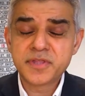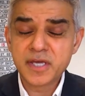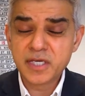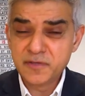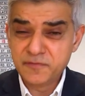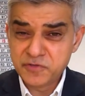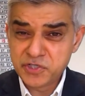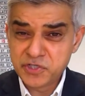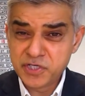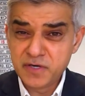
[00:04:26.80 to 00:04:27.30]

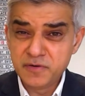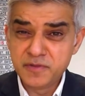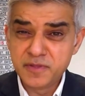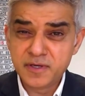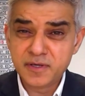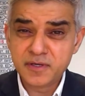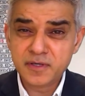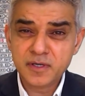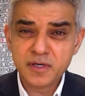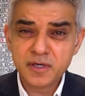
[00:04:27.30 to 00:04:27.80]
Thank you for
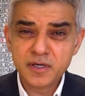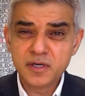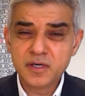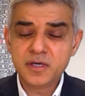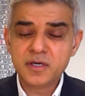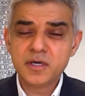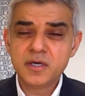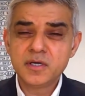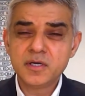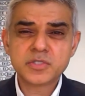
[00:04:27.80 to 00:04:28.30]
sharing
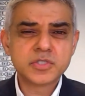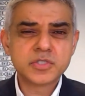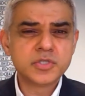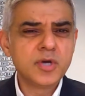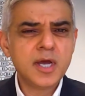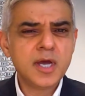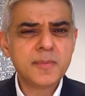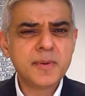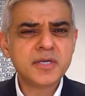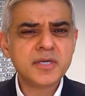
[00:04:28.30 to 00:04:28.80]
that.
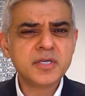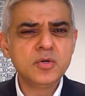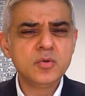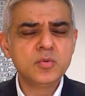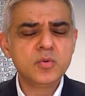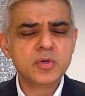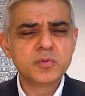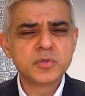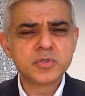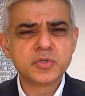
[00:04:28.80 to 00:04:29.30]
Sue, how about
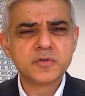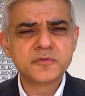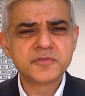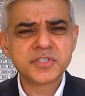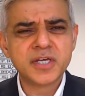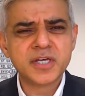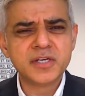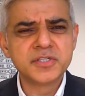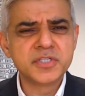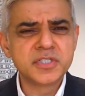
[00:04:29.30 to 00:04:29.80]
you? What
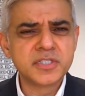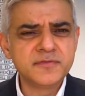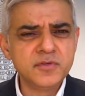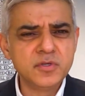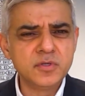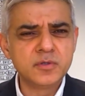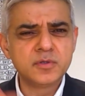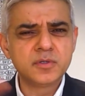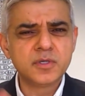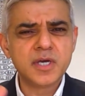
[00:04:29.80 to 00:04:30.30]
sort of challenges
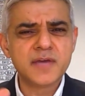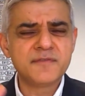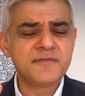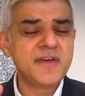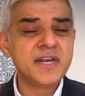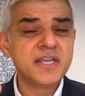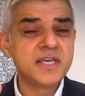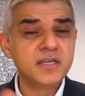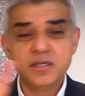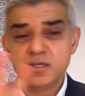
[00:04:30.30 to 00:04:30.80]
have you,
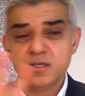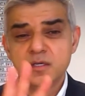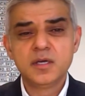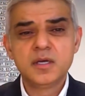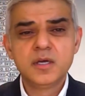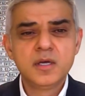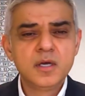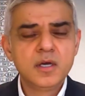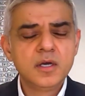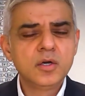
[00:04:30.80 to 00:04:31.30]
if any,
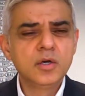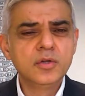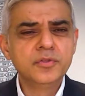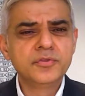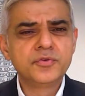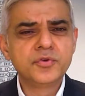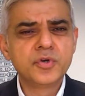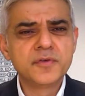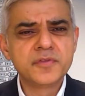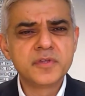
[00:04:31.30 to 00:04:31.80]

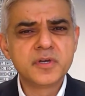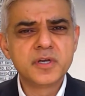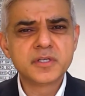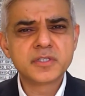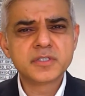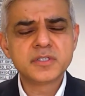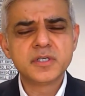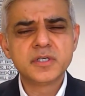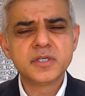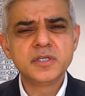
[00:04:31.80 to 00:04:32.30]
gone through over the
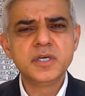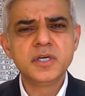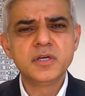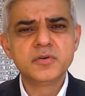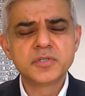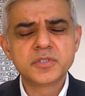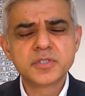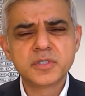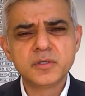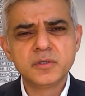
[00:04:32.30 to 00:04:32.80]
last
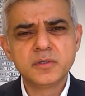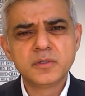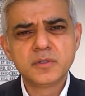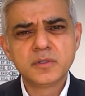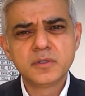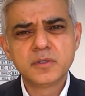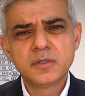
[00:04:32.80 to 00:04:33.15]
year or so?